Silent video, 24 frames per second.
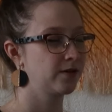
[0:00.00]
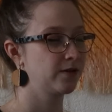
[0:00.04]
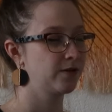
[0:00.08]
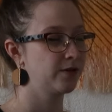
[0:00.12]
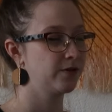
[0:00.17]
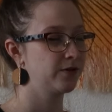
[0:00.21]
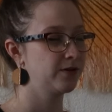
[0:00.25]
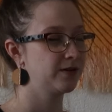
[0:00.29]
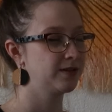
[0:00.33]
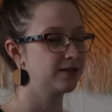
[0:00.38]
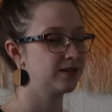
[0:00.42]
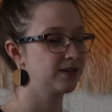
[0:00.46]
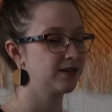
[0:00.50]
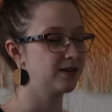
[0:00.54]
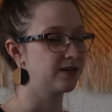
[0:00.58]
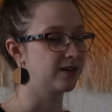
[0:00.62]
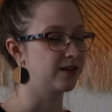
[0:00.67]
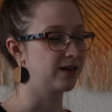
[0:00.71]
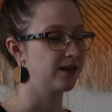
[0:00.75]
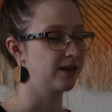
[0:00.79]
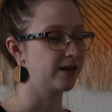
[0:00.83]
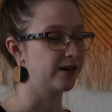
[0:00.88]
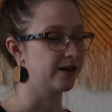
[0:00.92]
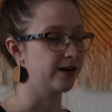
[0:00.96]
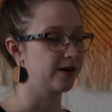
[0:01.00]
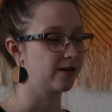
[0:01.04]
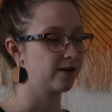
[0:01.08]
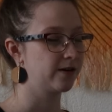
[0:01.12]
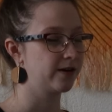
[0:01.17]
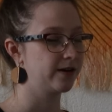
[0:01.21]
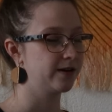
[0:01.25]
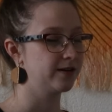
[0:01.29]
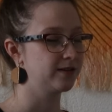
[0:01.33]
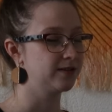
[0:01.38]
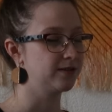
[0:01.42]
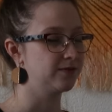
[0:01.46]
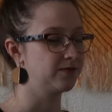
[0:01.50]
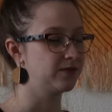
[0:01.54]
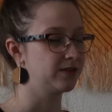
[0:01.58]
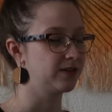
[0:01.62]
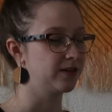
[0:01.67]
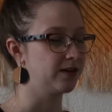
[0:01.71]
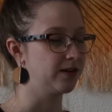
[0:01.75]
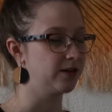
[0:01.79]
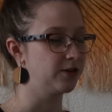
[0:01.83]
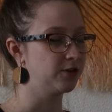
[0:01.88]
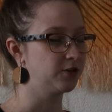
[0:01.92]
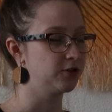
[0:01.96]
noticing any areas of
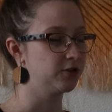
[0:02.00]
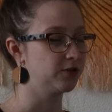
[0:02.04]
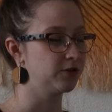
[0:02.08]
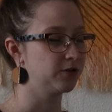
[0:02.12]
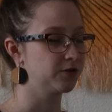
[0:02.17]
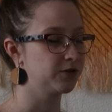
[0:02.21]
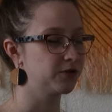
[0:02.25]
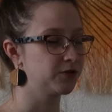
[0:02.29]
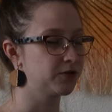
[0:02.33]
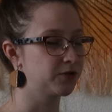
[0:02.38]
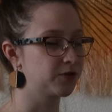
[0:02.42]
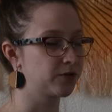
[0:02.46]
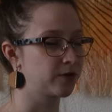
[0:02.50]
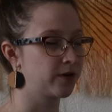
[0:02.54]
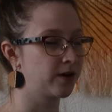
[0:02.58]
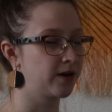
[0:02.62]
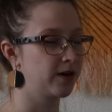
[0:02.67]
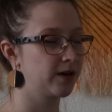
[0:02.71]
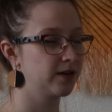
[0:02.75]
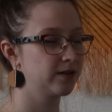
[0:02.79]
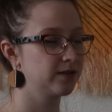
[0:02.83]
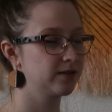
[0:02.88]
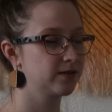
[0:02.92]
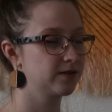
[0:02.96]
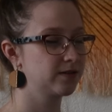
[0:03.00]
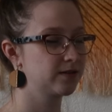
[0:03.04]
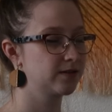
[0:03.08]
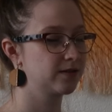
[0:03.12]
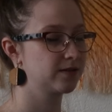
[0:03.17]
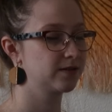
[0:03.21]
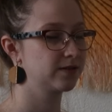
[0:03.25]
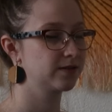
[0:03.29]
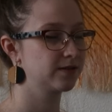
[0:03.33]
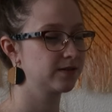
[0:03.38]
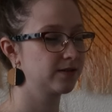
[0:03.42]
tension or stress,